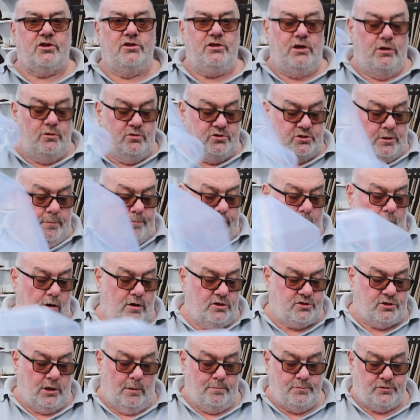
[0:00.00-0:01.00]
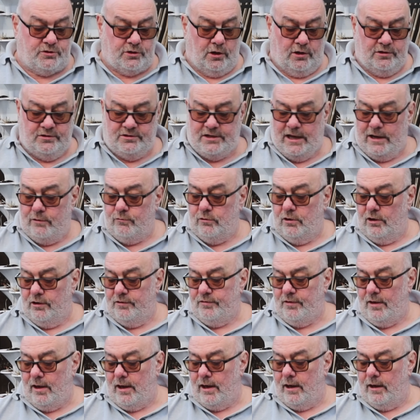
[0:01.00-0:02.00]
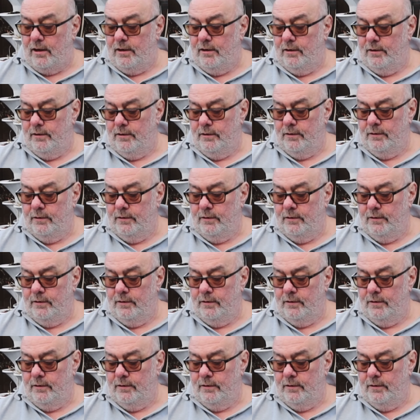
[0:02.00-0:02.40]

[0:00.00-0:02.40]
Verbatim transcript: to use the box upside down like that.